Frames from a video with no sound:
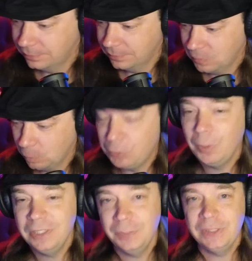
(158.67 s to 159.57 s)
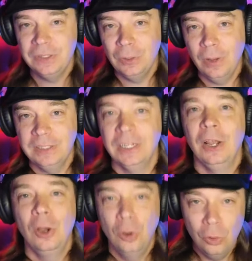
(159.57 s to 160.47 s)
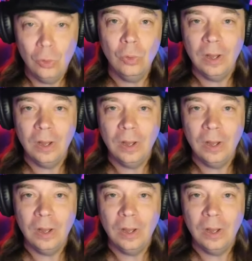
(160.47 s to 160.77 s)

Which brings me to the question. Who